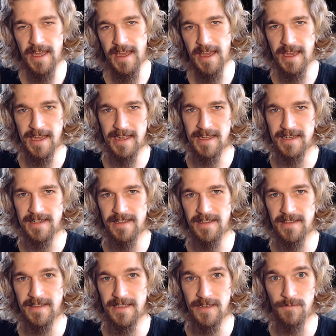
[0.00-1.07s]
and
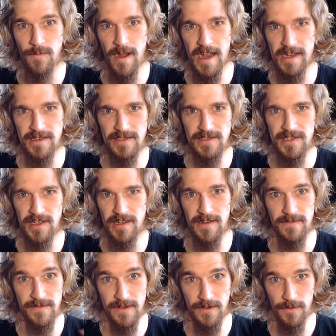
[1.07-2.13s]
the wilds
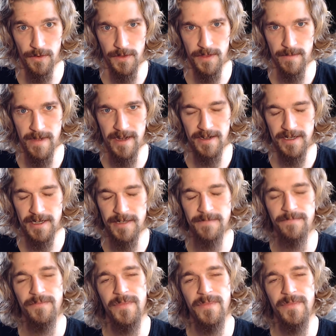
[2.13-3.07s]
of North America,